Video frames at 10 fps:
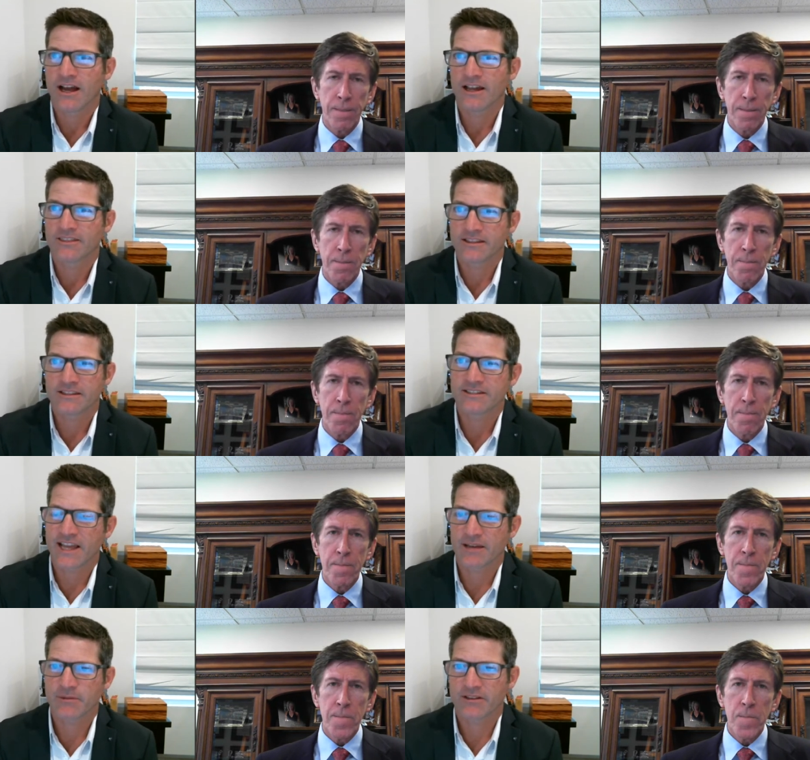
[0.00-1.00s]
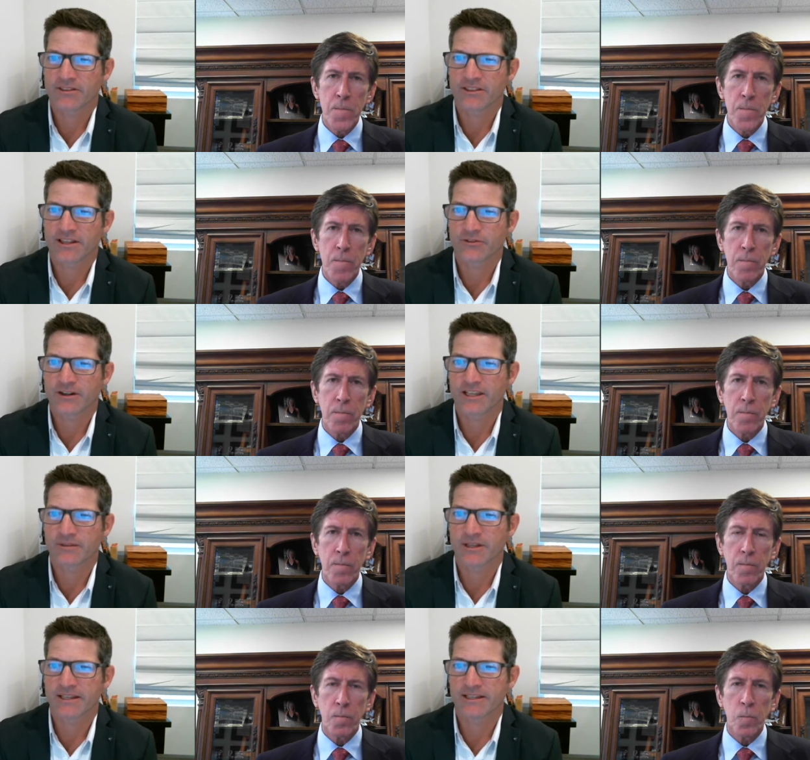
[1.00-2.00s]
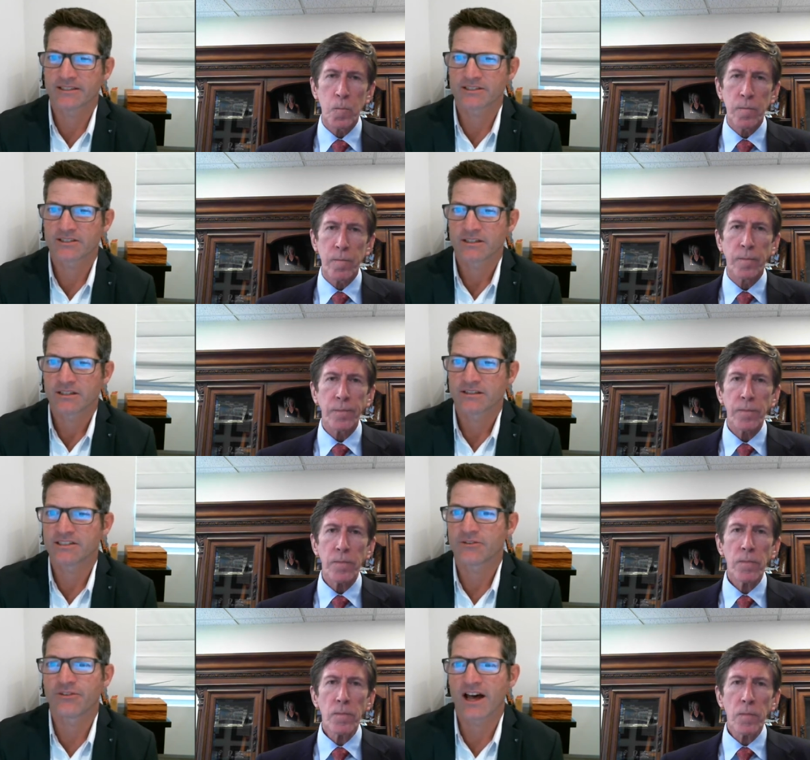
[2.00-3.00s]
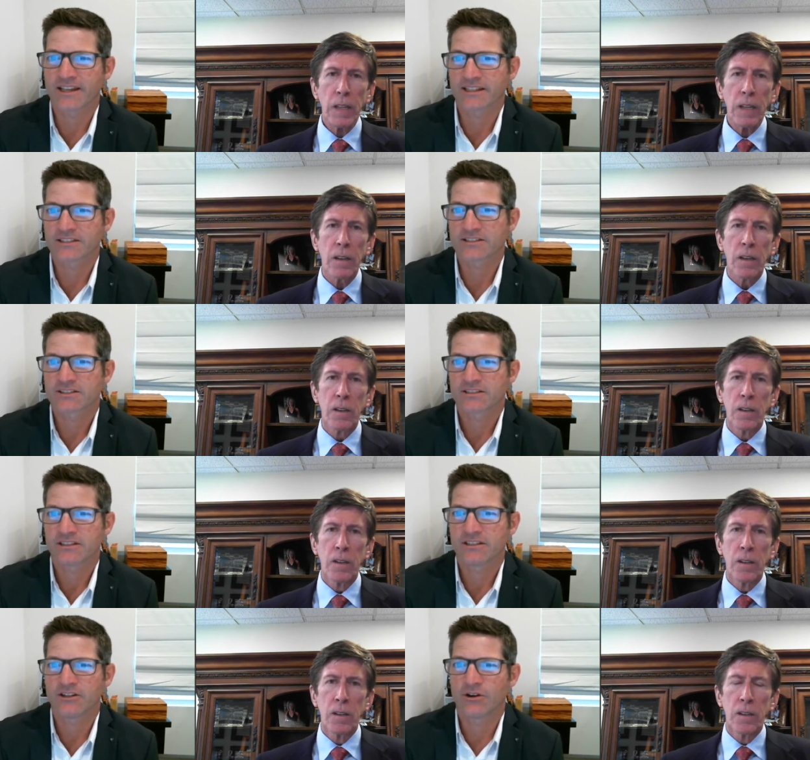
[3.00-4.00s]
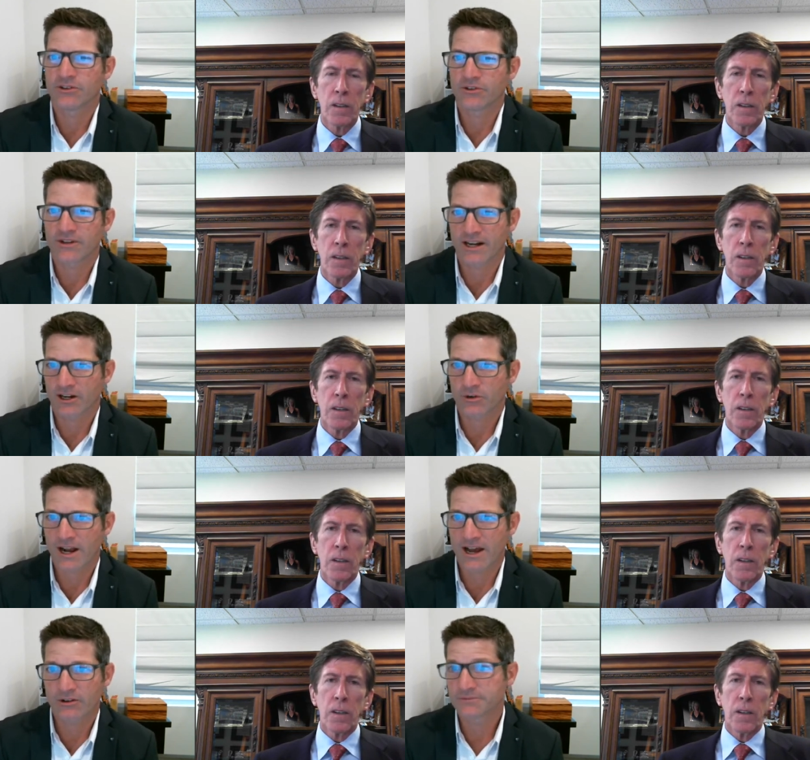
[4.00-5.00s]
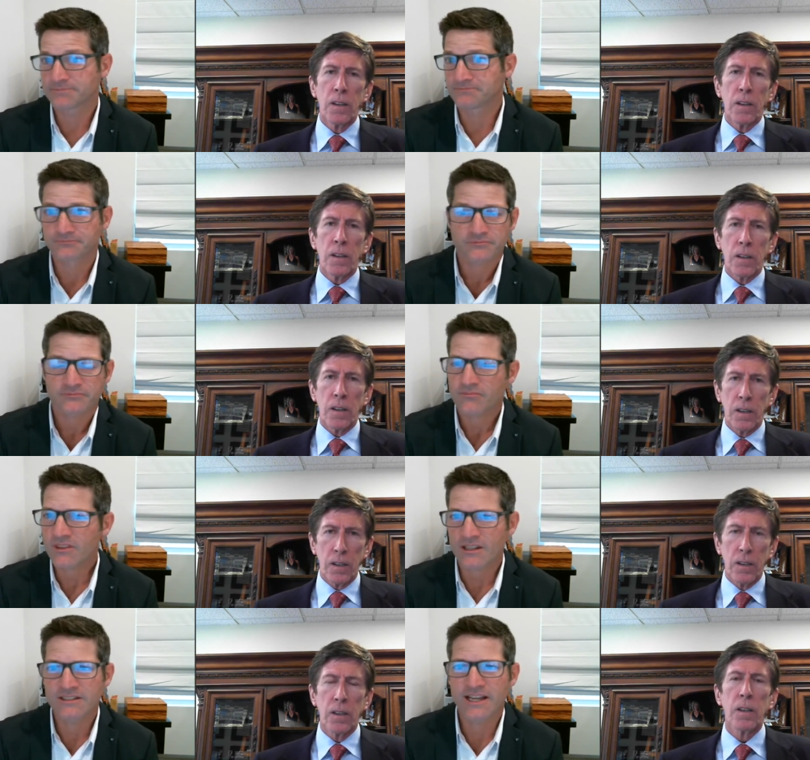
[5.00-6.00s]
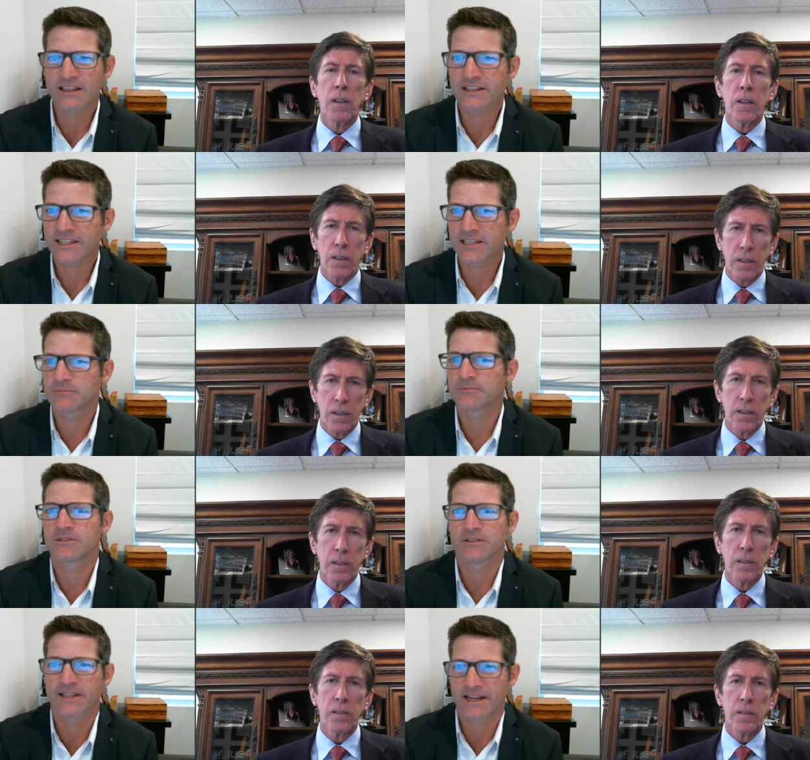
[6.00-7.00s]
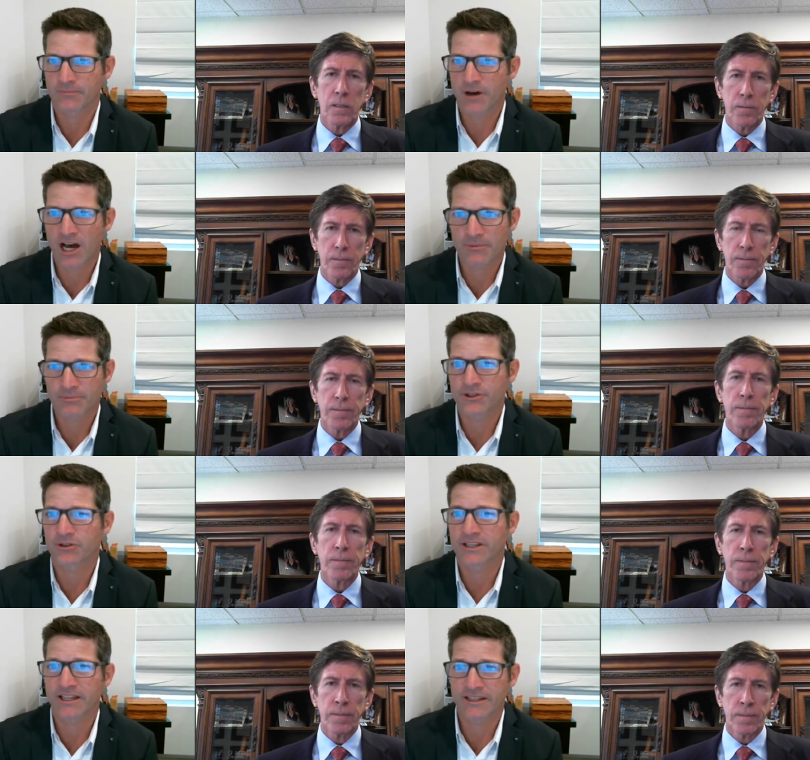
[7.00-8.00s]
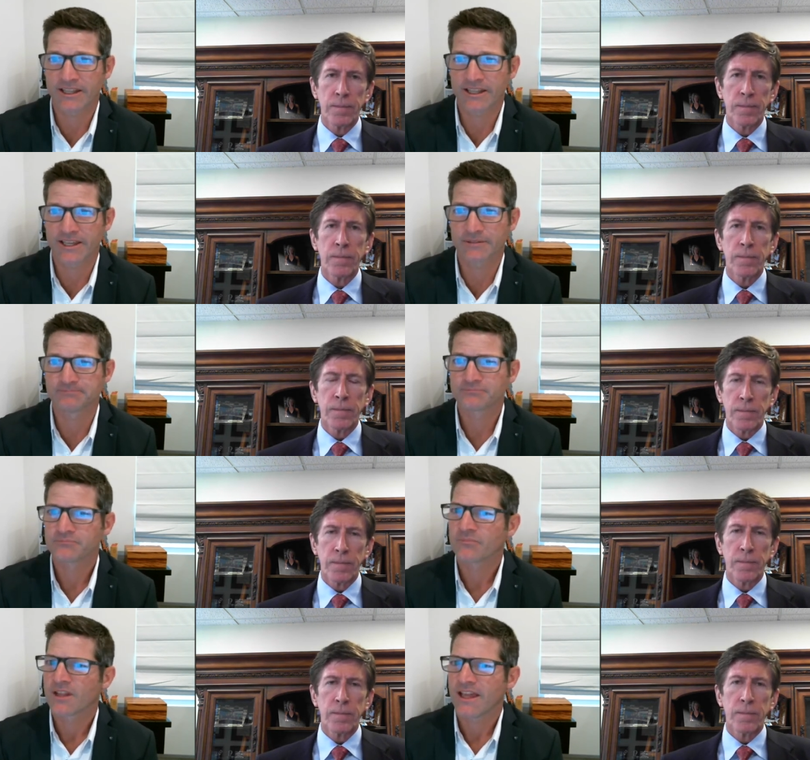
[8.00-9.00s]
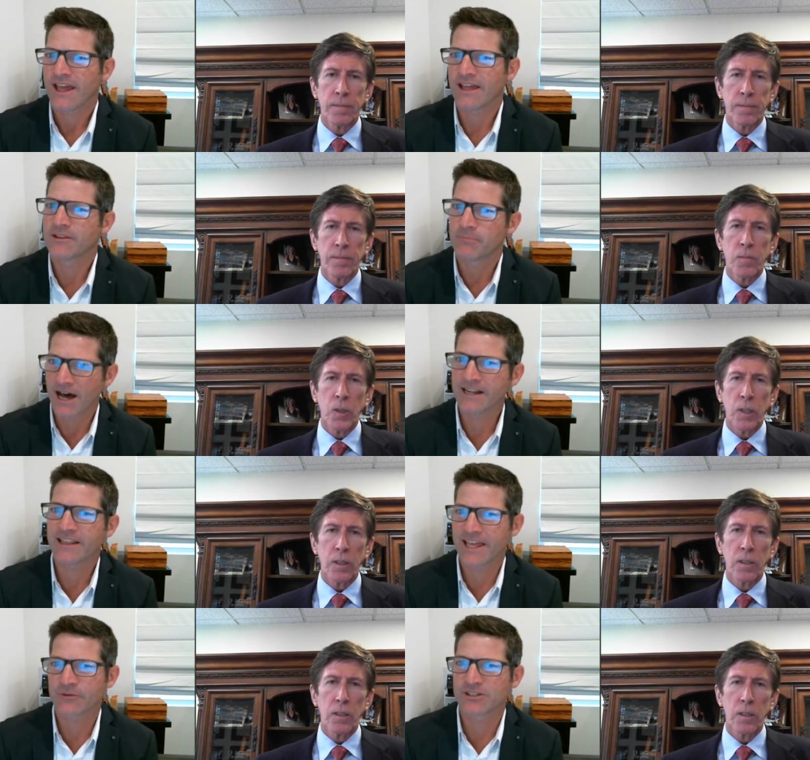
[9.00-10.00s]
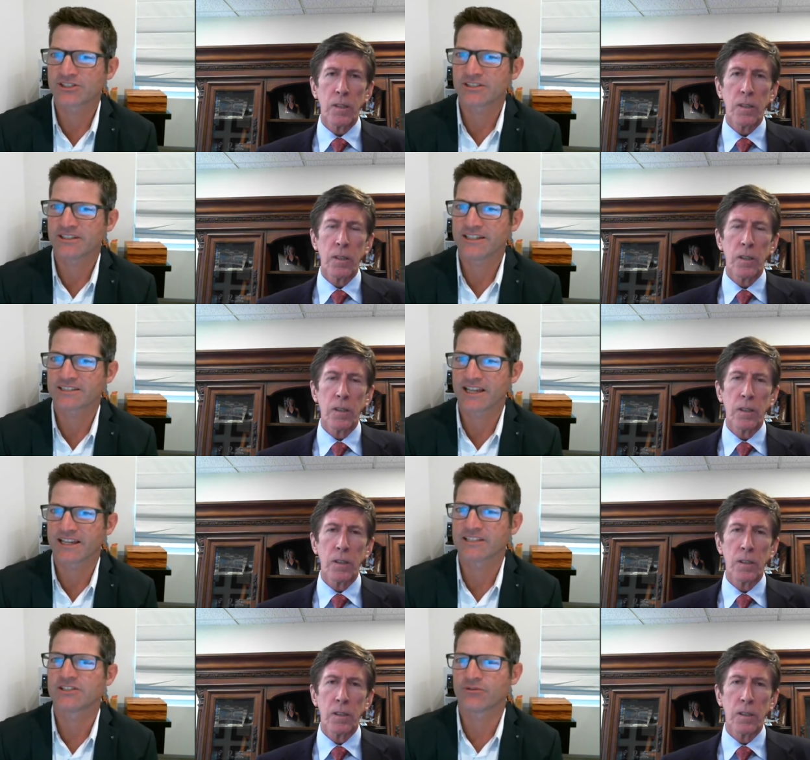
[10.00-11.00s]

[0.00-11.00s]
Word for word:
Speaker 1: I think the damning thing for him is the defiance. You know, you've got a crowd telling him, "Let him up. You're killing him." and the body language is like a